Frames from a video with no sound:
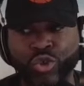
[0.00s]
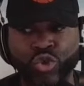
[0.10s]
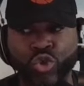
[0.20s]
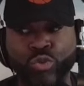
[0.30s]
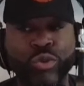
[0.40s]
on
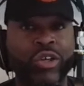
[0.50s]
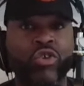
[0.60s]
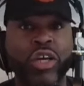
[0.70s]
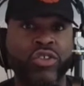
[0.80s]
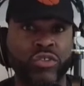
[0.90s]
YouTube,
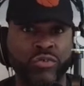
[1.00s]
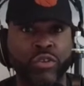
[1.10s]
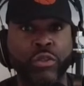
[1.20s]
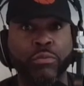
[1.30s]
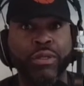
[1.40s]
we crush the
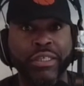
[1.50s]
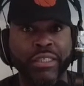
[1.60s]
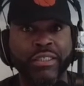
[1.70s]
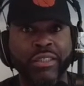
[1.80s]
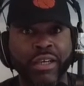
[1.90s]
free
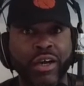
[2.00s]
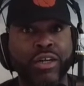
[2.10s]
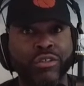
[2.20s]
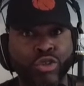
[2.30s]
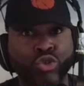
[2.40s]
picks
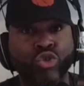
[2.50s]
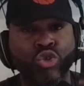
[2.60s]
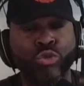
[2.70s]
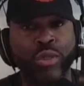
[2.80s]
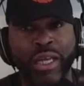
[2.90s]
on
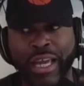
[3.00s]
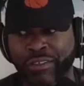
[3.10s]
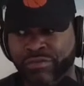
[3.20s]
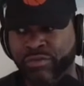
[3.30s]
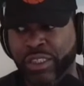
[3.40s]
YouTube
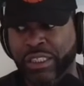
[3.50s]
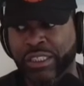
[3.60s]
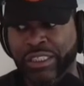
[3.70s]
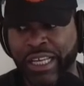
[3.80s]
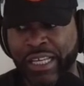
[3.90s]
every
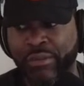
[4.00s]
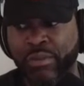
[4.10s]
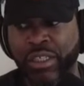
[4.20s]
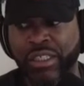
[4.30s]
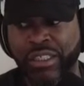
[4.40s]
damn
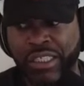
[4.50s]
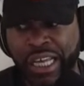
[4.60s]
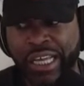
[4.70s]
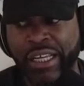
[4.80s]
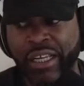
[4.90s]

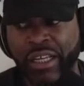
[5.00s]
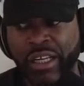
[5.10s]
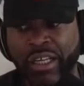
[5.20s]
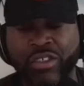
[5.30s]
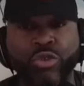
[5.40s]
day.
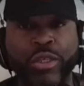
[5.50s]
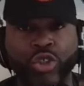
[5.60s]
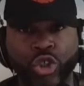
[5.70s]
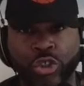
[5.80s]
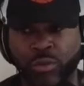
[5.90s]
So make
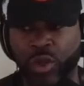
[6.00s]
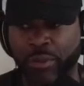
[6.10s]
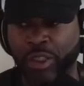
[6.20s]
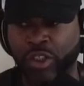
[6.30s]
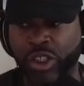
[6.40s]
sure you
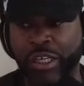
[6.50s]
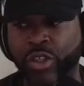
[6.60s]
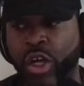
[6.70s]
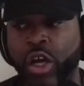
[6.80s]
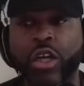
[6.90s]
subscribe to the
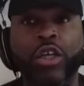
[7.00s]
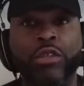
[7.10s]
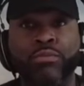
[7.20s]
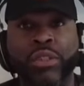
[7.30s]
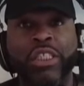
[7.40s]
channel.
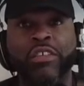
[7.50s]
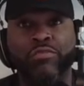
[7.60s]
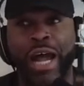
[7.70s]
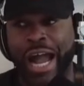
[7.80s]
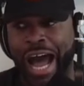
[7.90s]
Couldn't
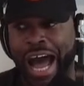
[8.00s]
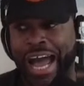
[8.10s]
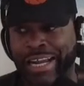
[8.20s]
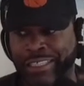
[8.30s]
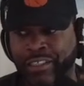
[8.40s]
believe my
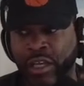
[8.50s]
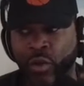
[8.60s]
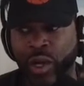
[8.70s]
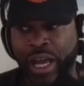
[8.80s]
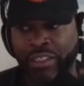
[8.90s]
eyes
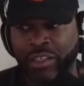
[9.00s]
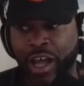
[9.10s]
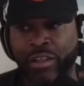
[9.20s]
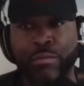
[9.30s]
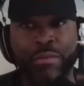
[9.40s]
when I
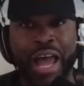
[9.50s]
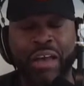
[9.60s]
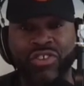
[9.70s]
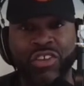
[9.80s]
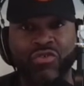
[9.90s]
saw the
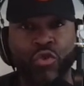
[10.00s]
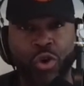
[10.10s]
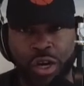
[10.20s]
Mavs as